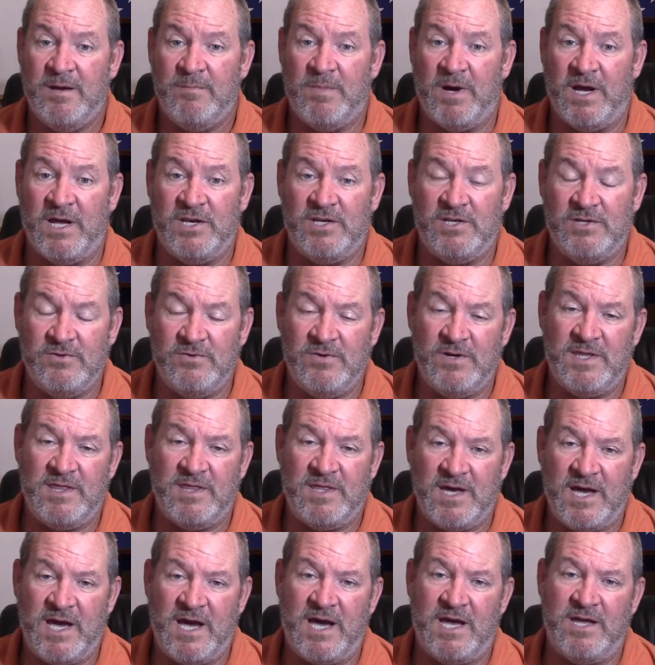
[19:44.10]
By
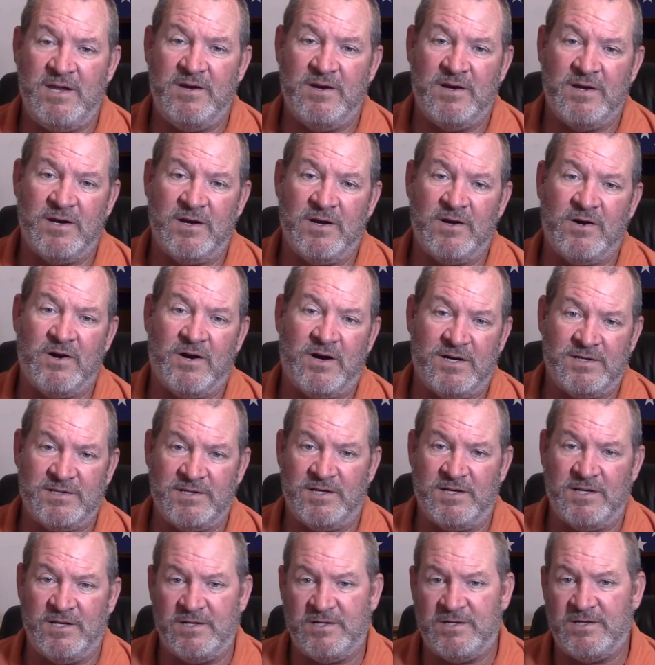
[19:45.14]
doing that, you're going to
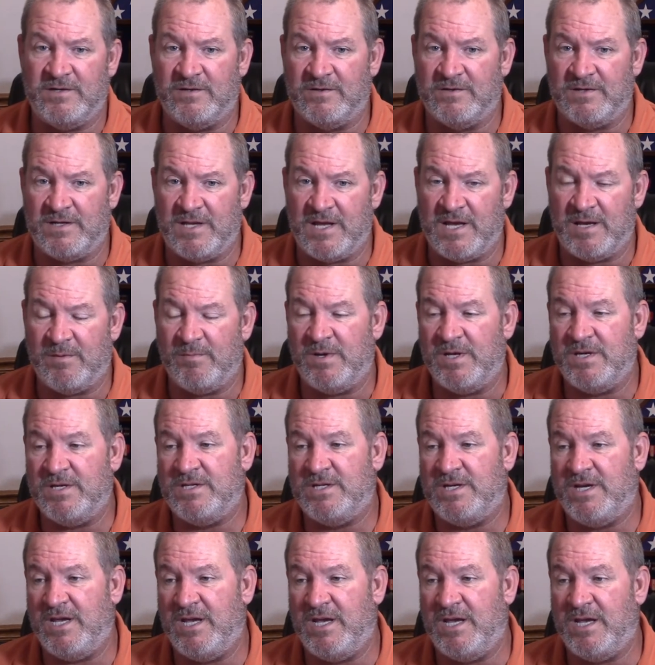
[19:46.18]
cause additional
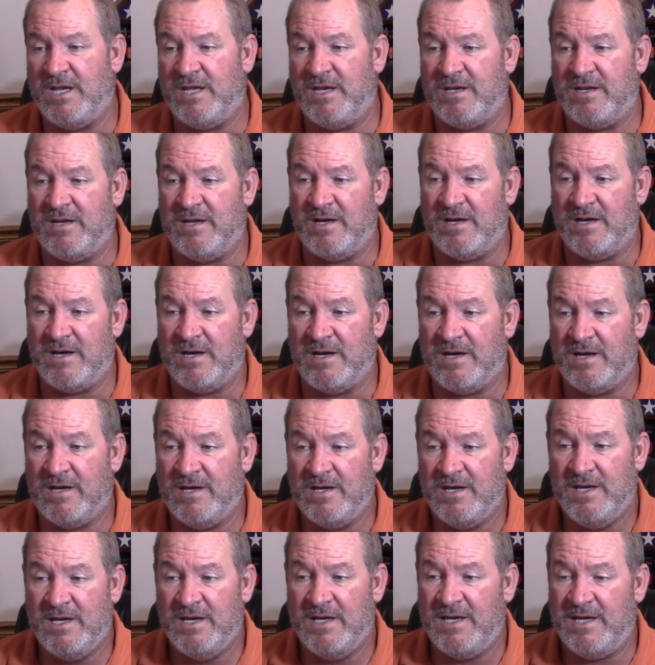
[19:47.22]
damage, and uh,
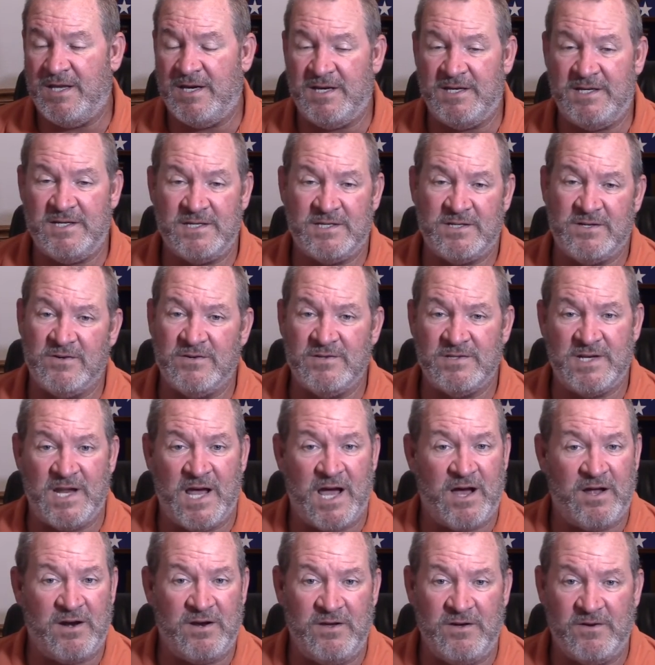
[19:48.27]
and it just goes
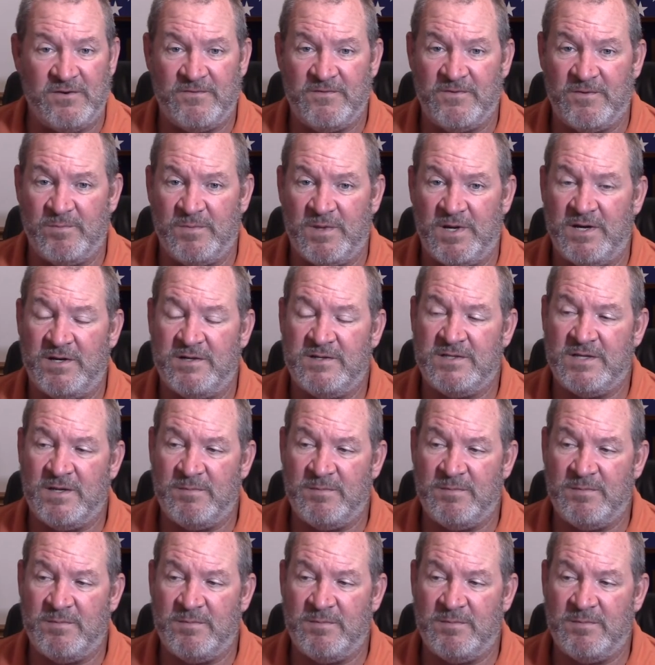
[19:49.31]
downhill from there.